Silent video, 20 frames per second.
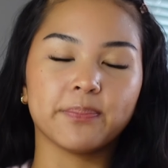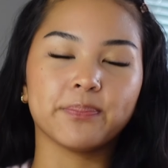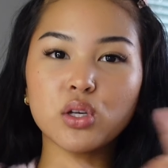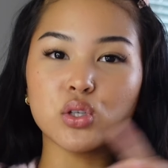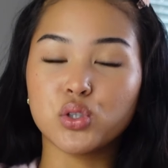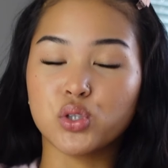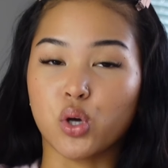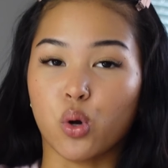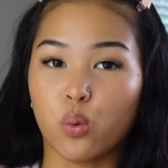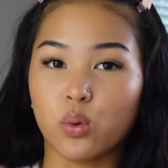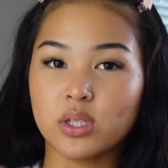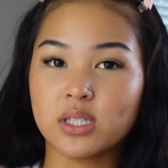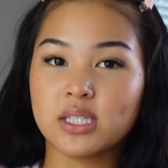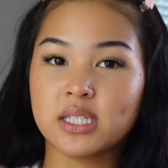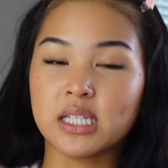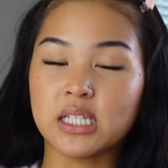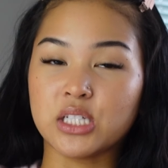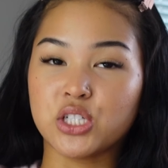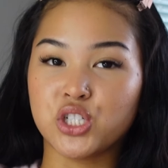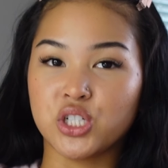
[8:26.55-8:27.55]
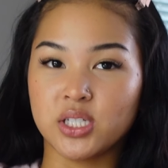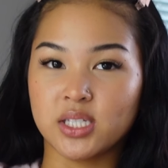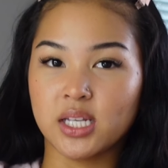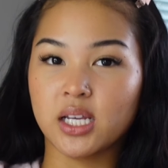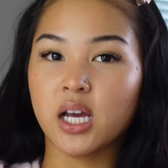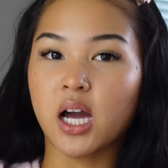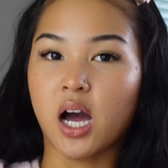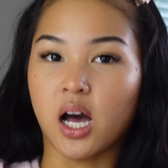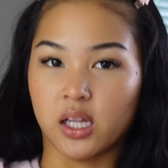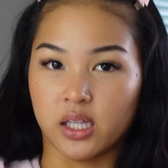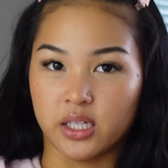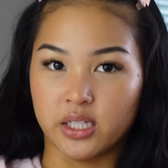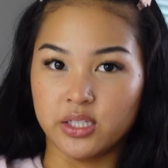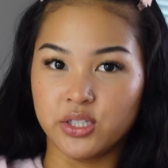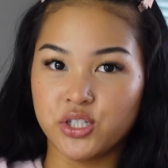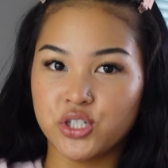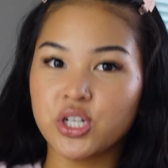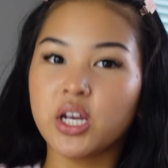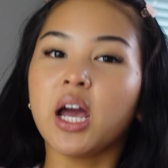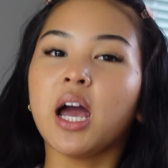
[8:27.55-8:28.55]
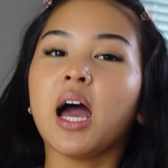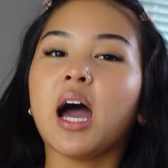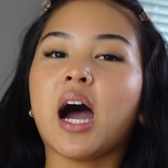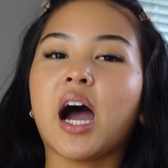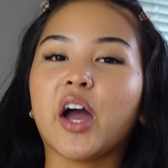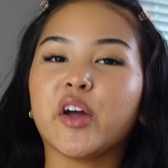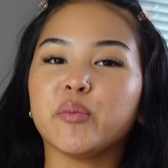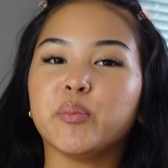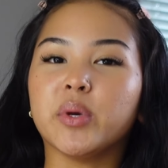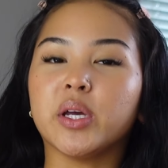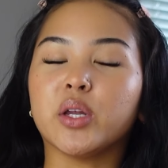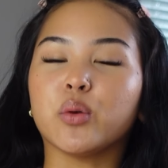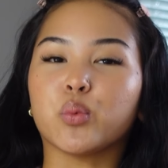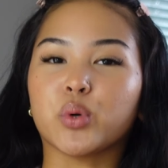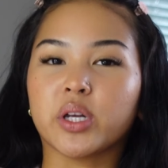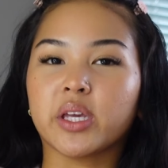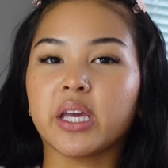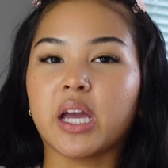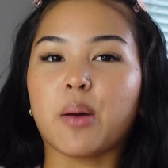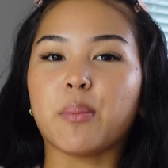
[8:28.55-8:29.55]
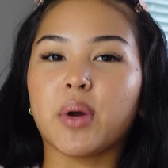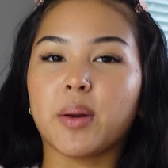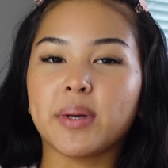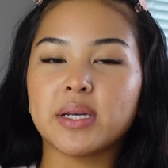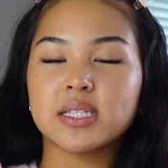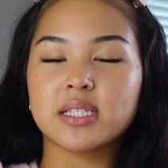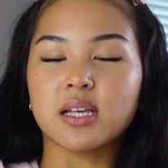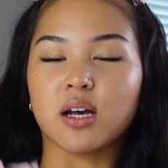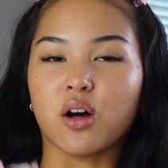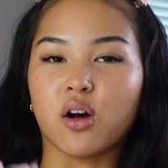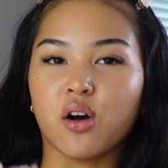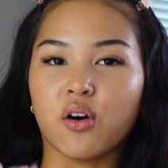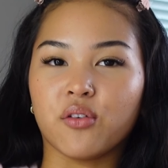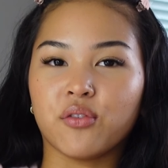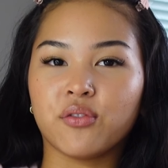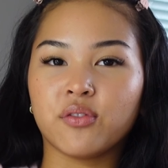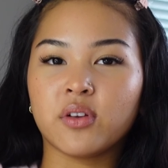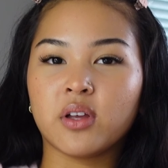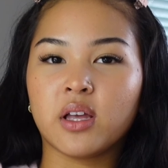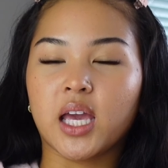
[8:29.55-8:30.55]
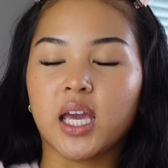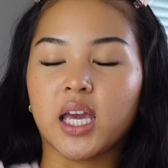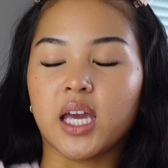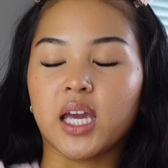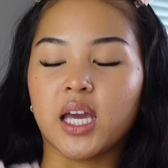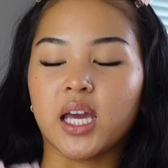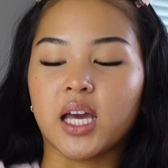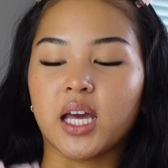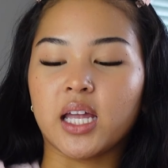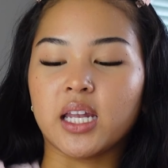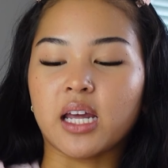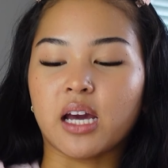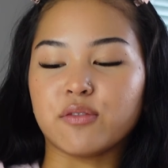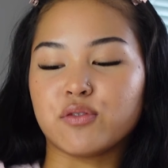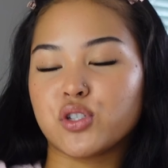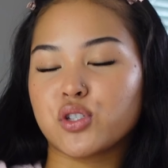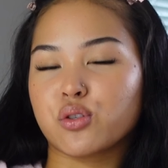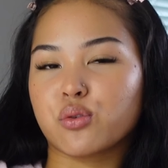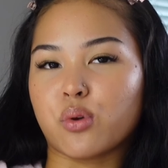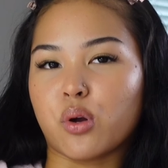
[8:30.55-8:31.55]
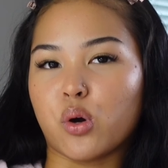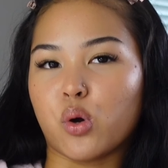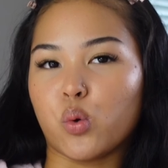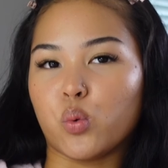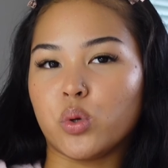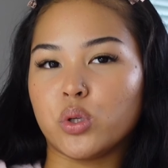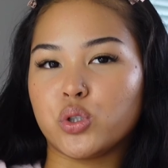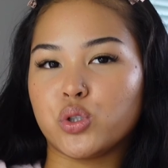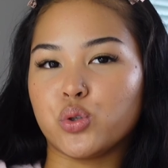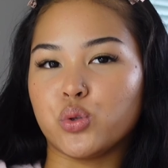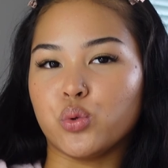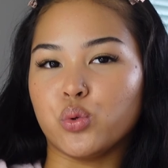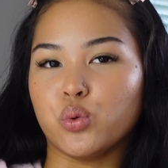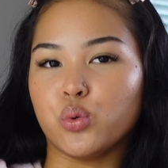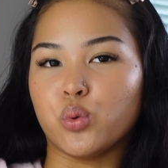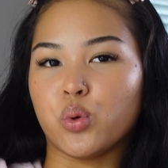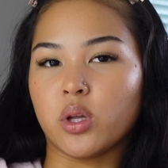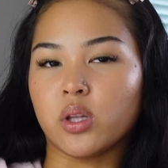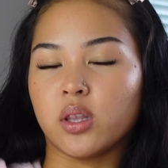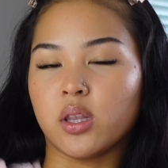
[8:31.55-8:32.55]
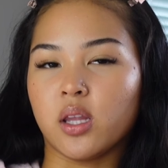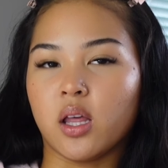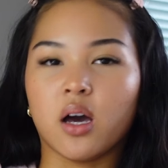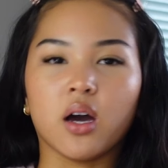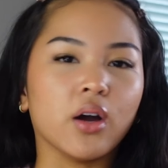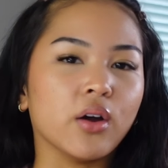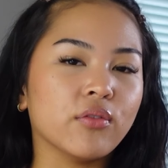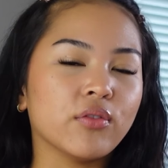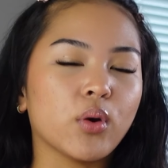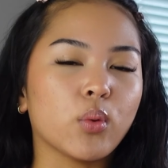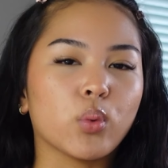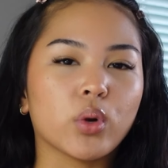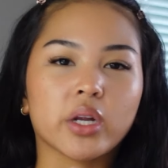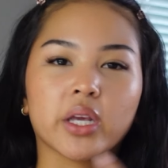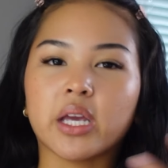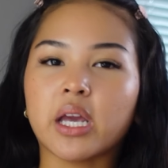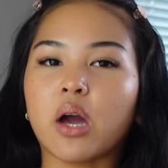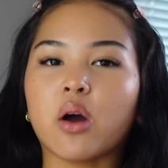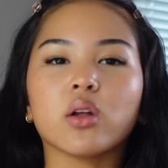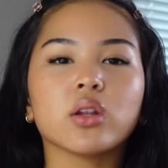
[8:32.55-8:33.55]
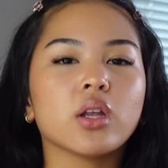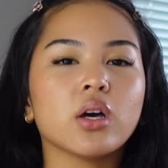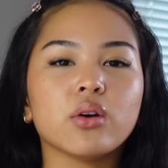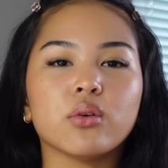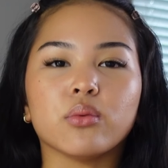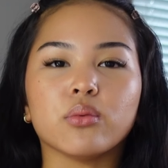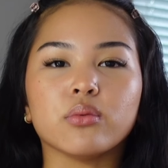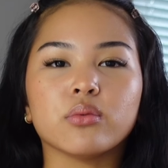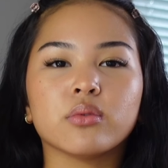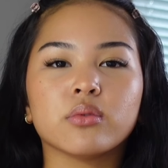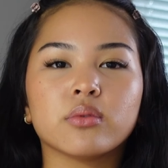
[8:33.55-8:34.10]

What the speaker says: So since she's in college, I've been working out by myself, and I've just grown to love working out alone.